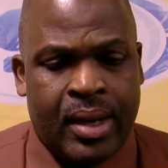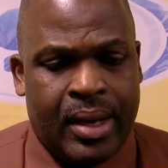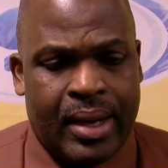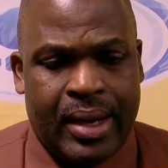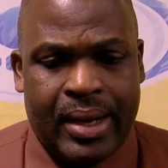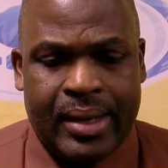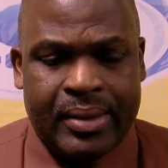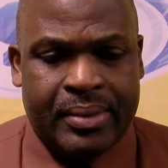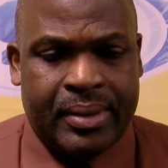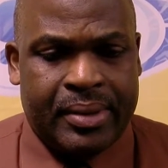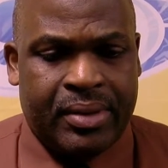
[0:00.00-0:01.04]
Uh,
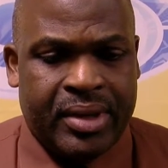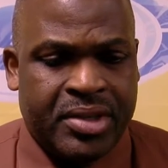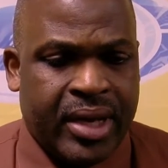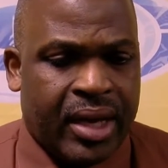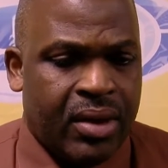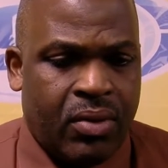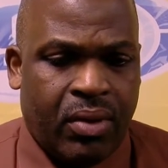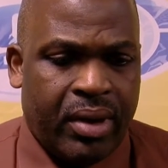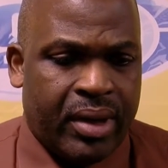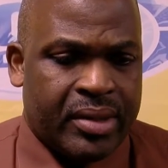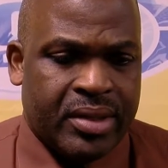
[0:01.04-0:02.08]
I thought second
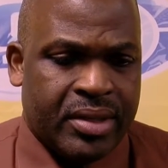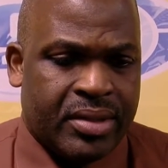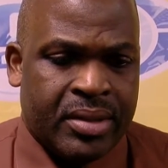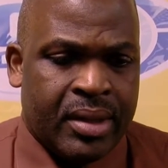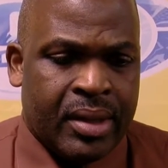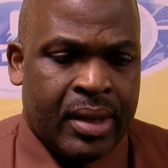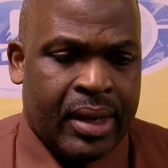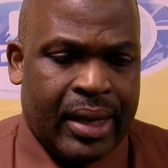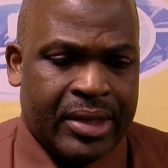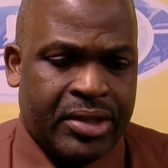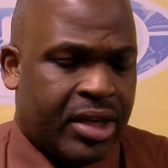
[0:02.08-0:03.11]
quarter just
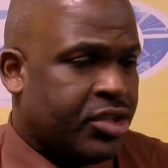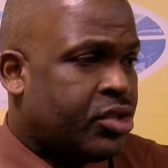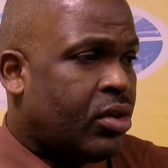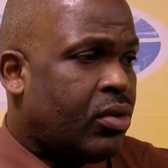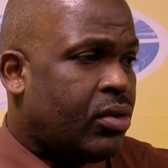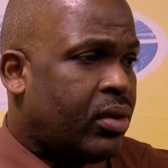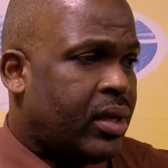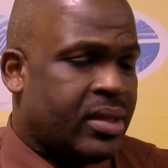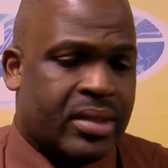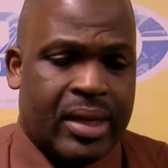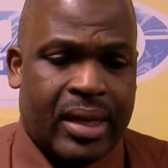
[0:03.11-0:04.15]
uh, took its toll on
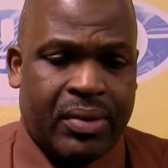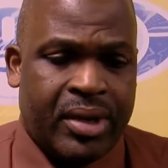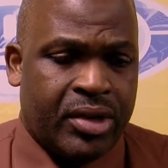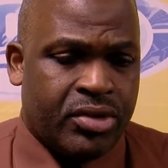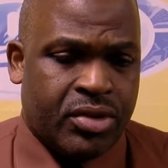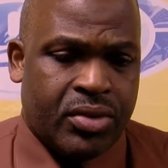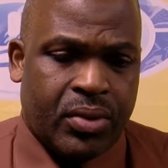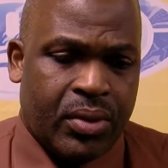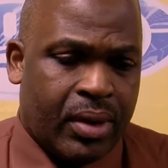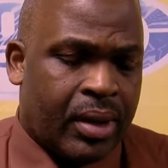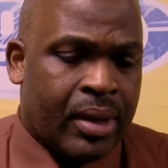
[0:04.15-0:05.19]
us. Uh, we couldn't
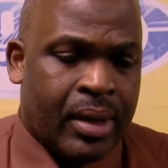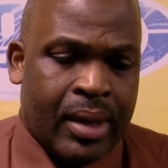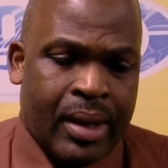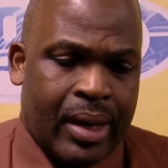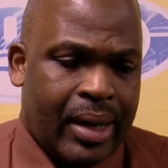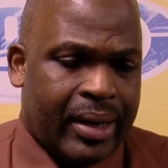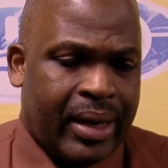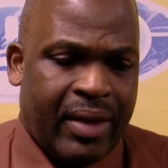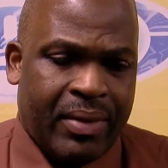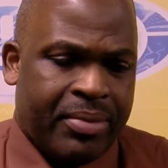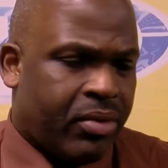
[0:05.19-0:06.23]
score. Uh,
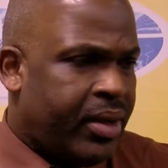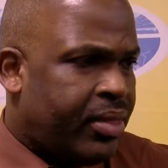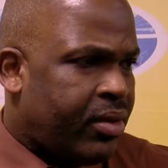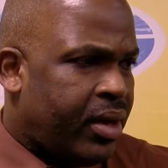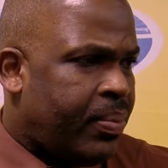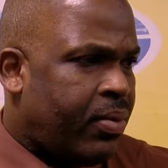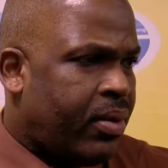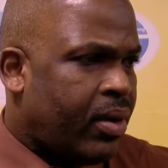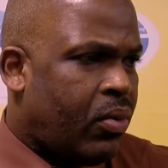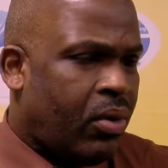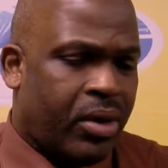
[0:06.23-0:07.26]
gave up three 30-point
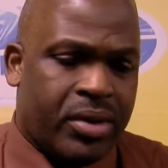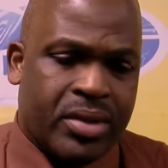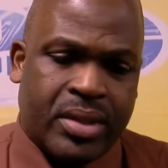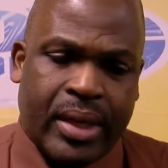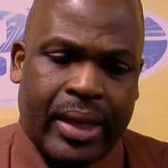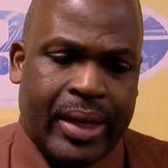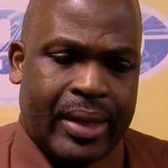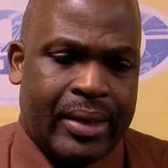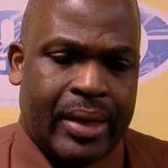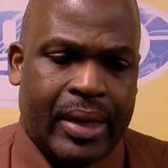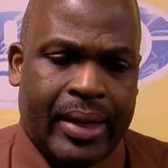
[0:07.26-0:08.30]
quarters,
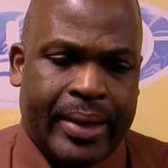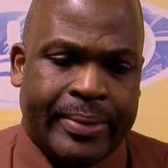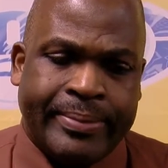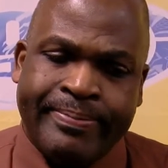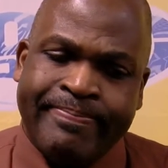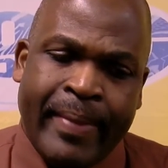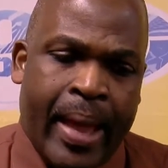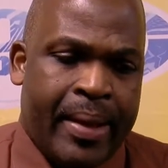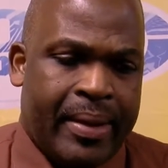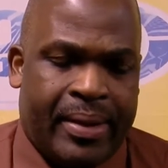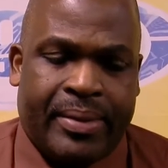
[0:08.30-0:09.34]
and,
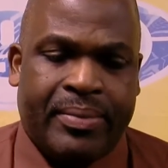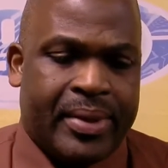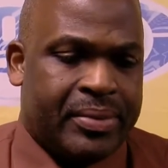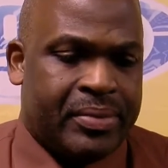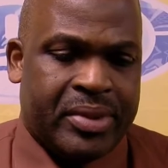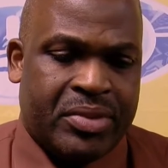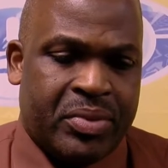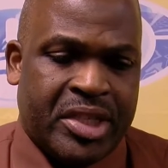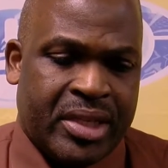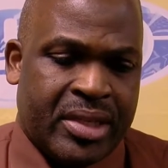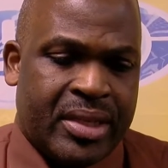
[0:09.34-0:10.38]
you know, we, we, we
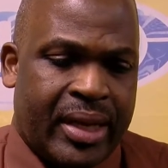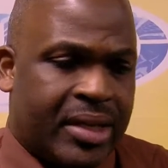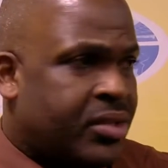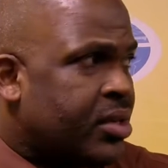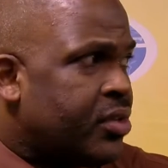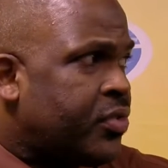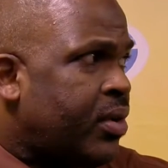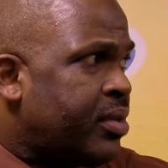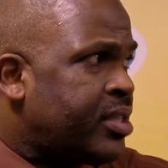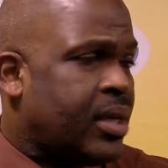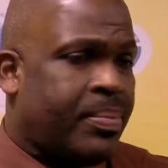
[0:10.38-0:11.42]
just needed to control
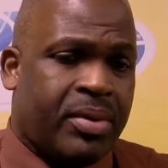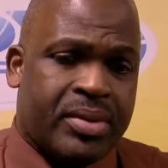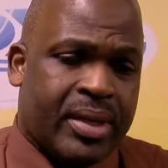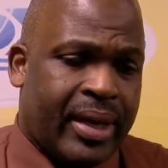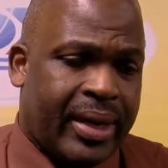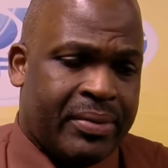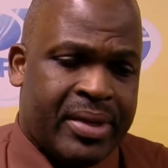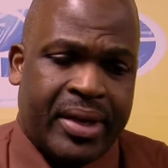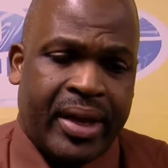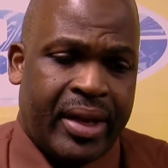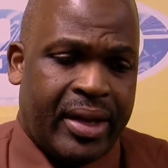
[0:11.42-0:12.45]
the tempo tonight.
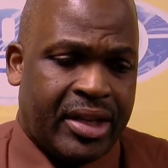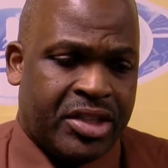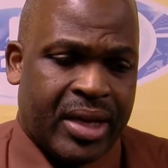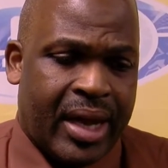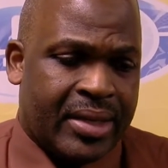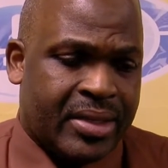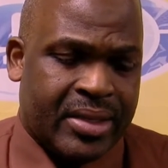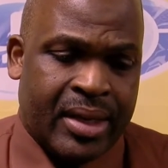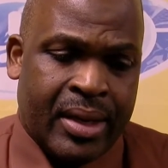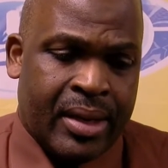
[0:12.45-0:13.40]
Couldn't hit any shots.